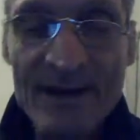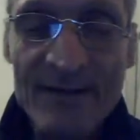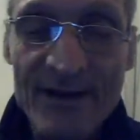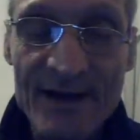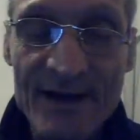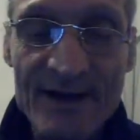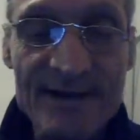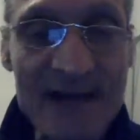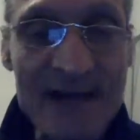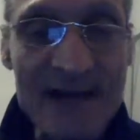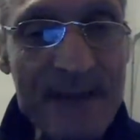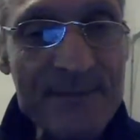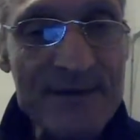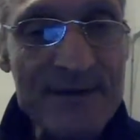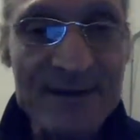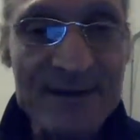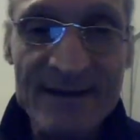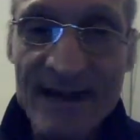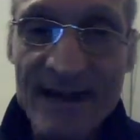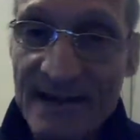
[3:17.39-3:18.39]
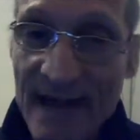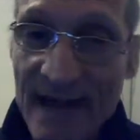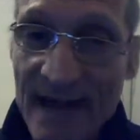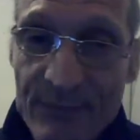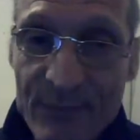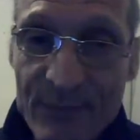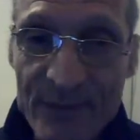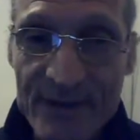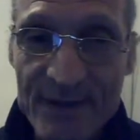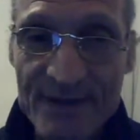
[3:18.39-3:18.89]
then it's absent at
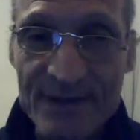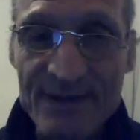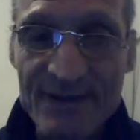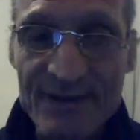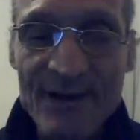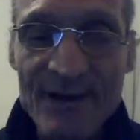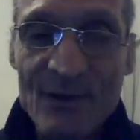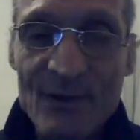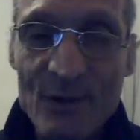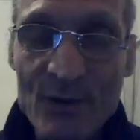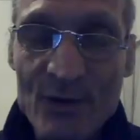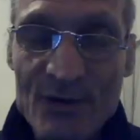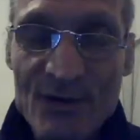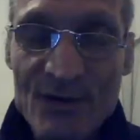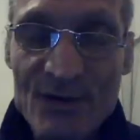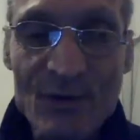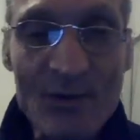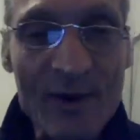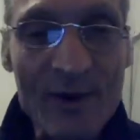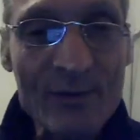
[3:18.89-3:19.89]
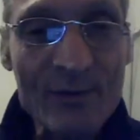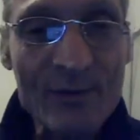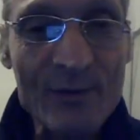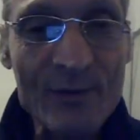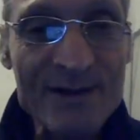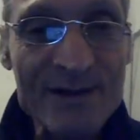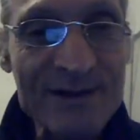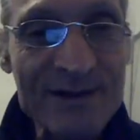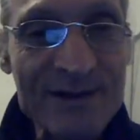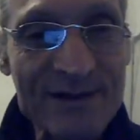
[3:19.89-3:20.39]
that present which
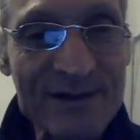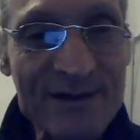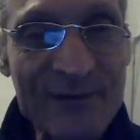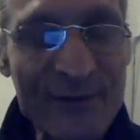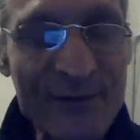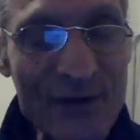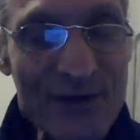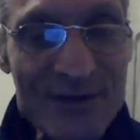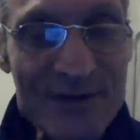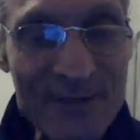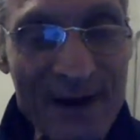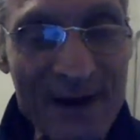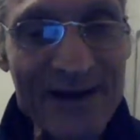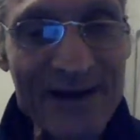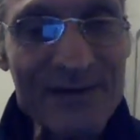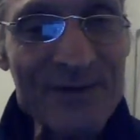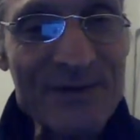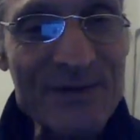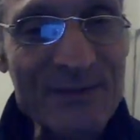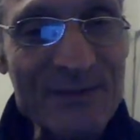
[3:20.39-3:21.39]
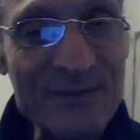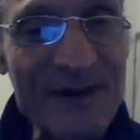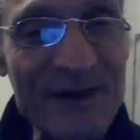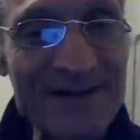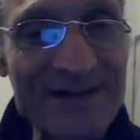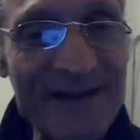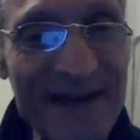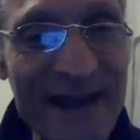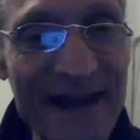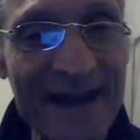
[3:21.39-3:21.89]
the first body was
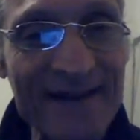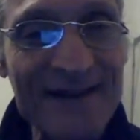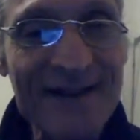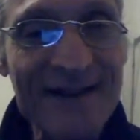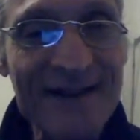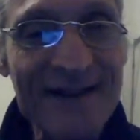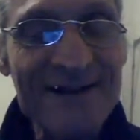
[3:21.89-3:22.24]
present at.